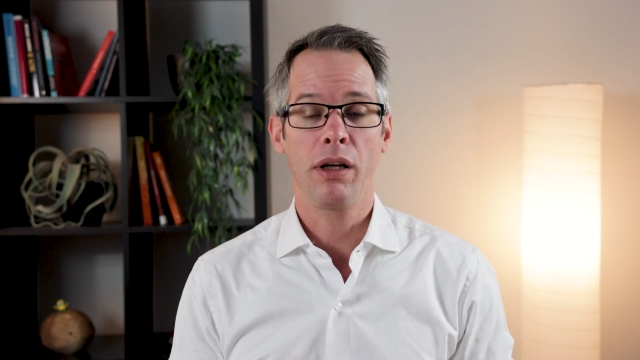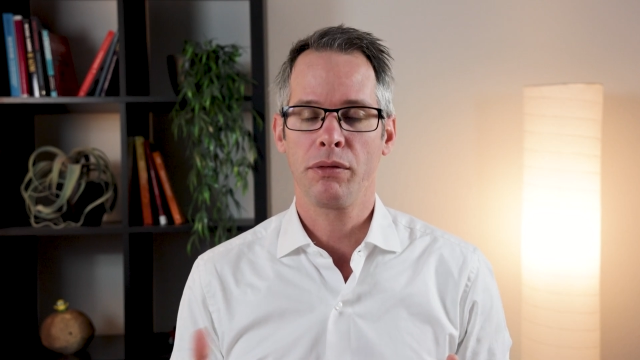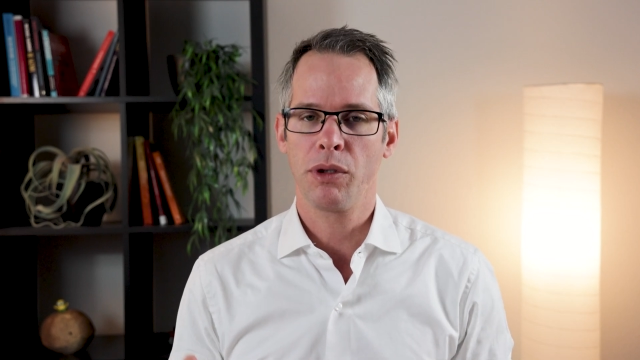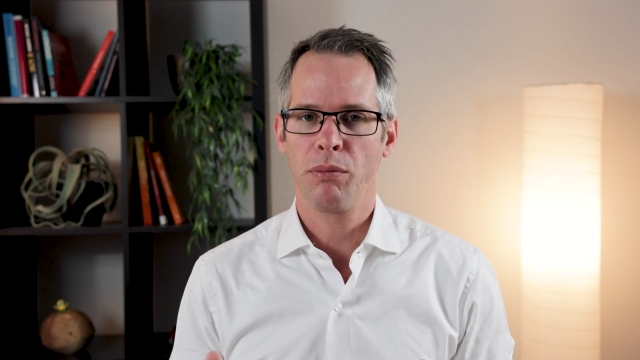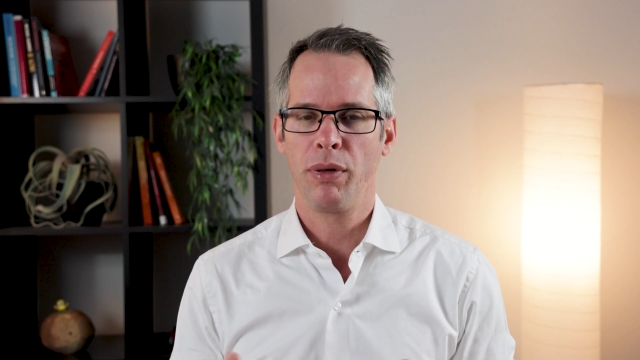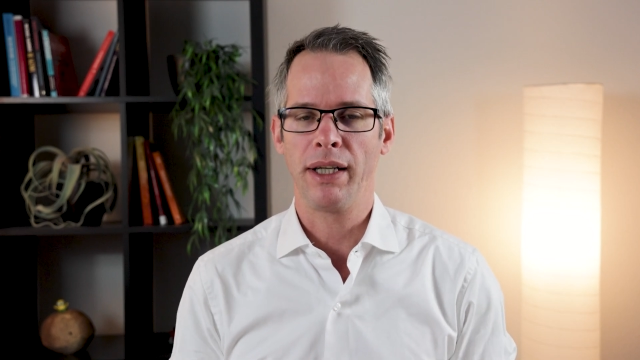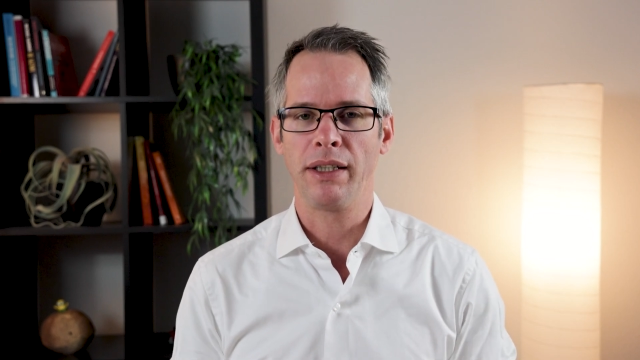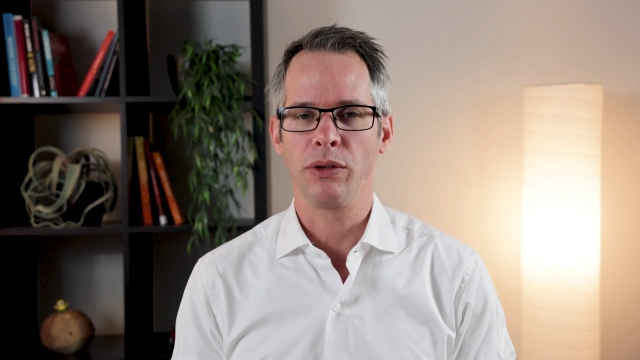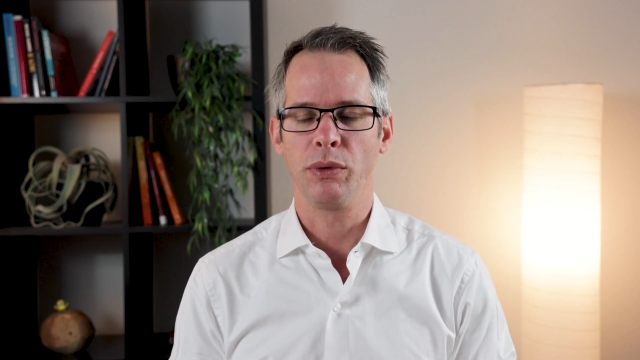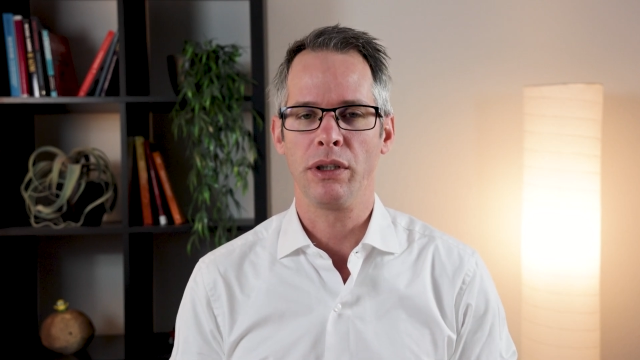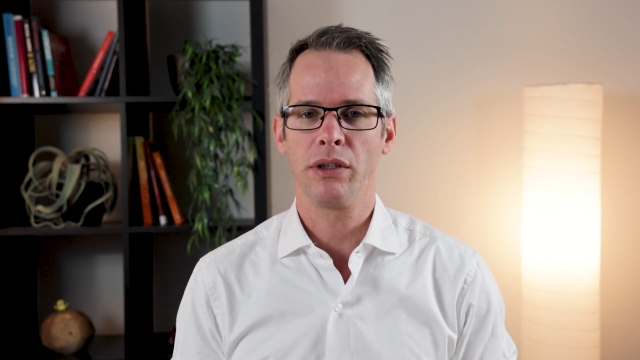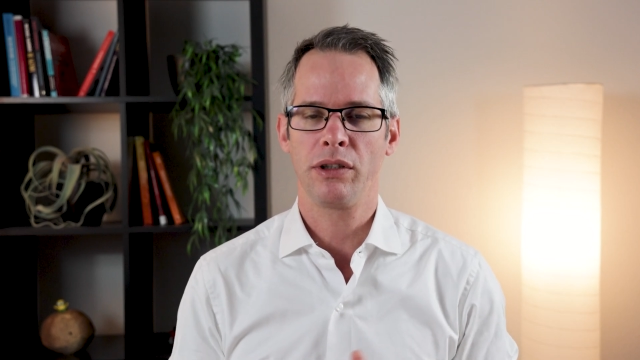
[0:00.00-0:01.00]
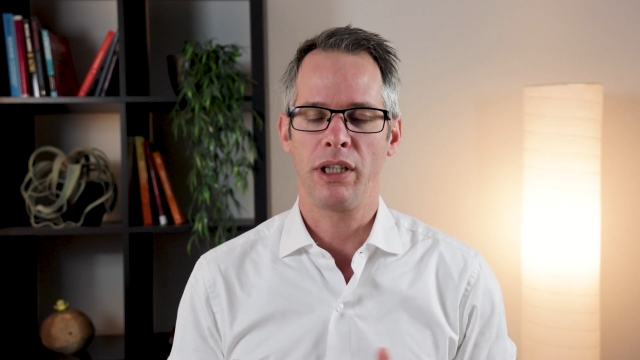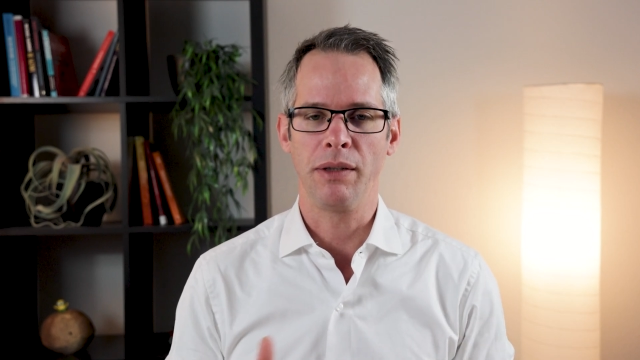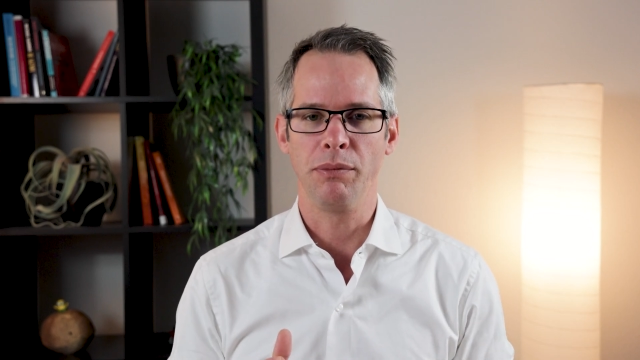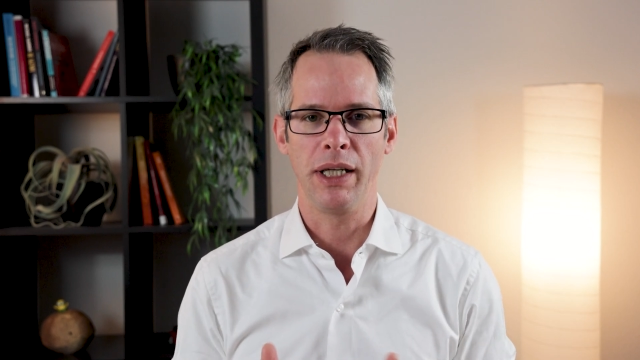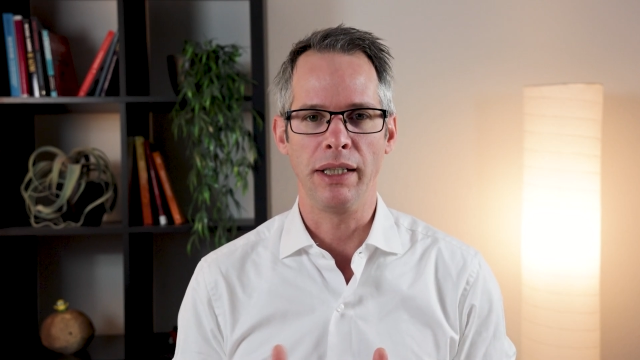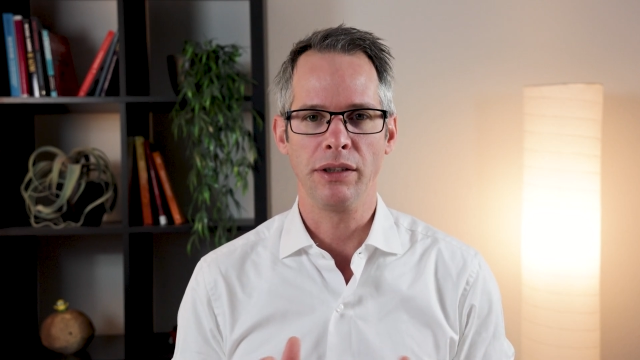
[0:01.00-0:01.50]
of complaints with the
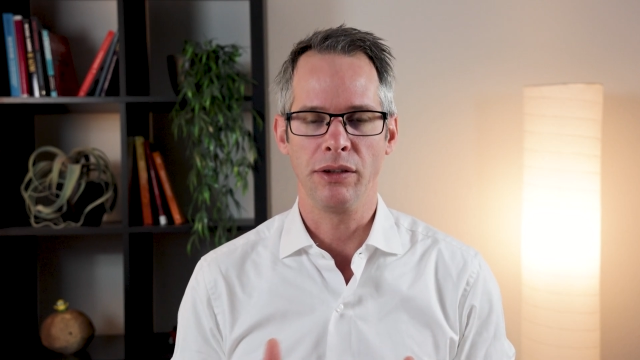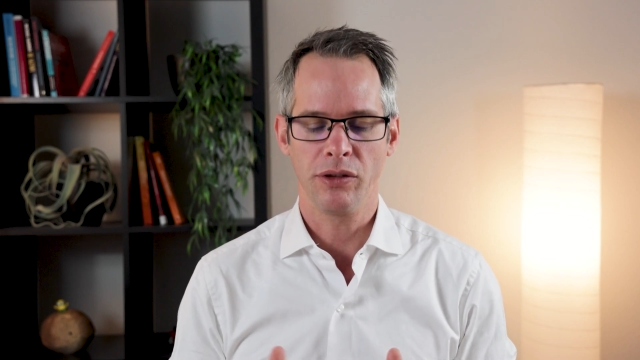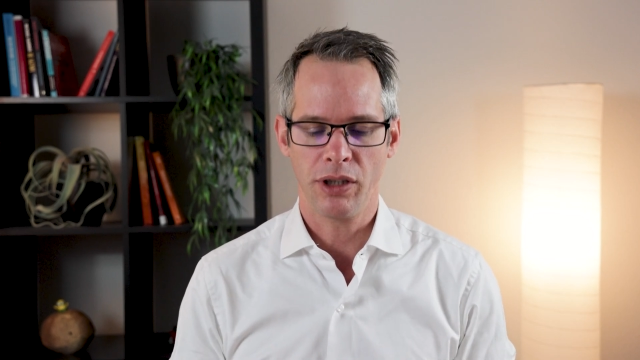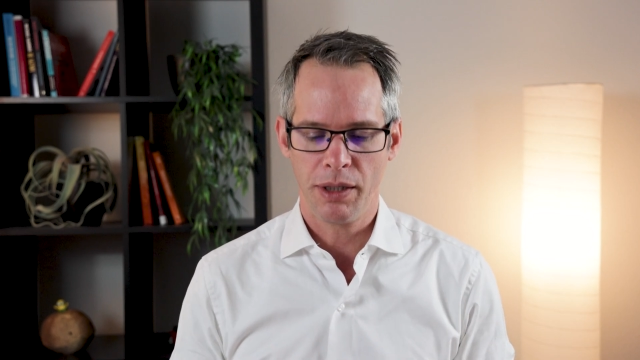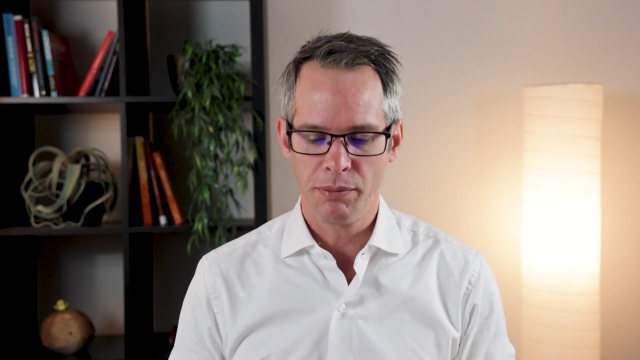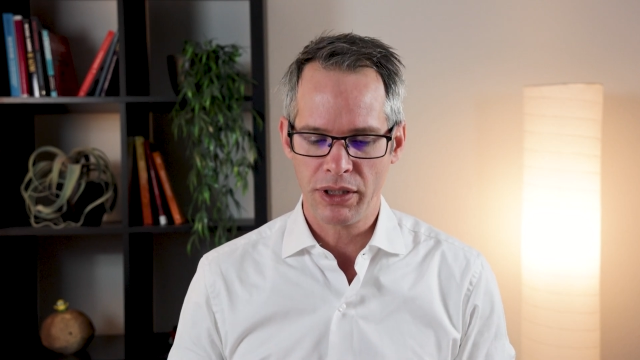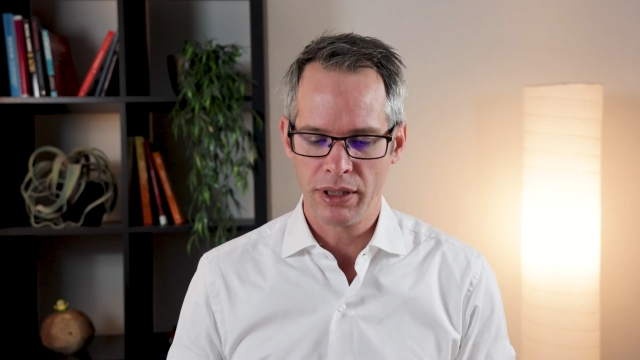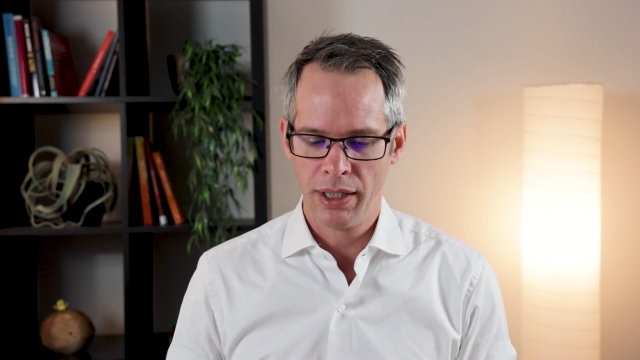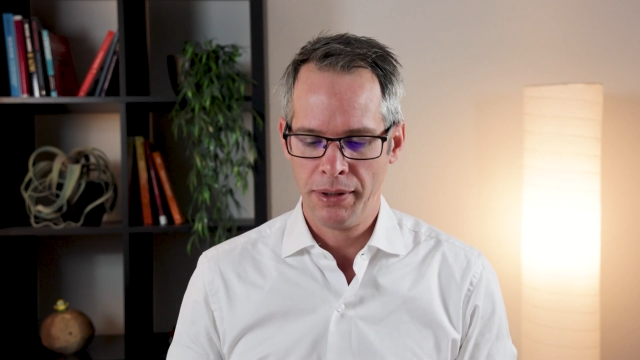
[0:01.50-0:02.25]
same dates and times,